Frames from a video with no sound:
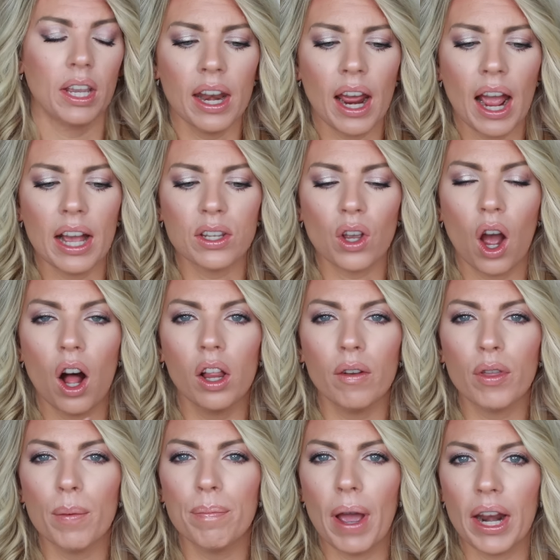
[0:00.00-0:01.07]
It has all
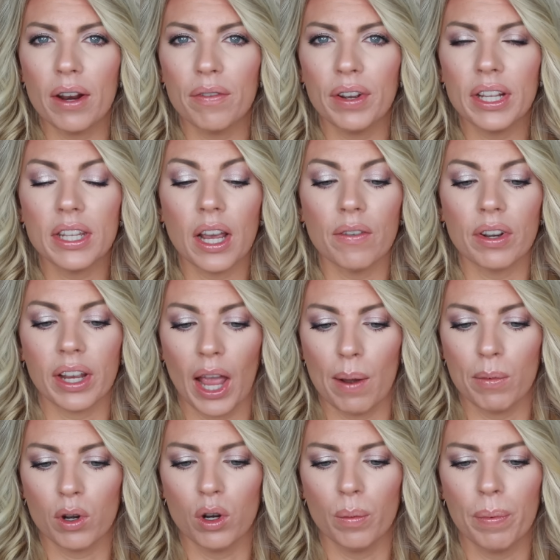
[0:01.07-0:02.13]
of the benefits of a
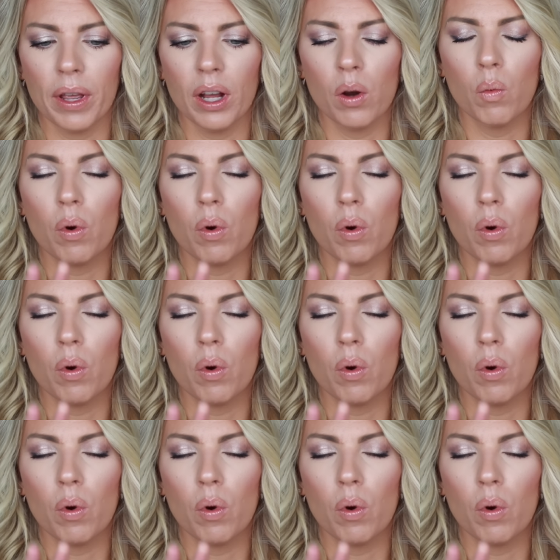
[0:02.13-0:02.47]
chemical peel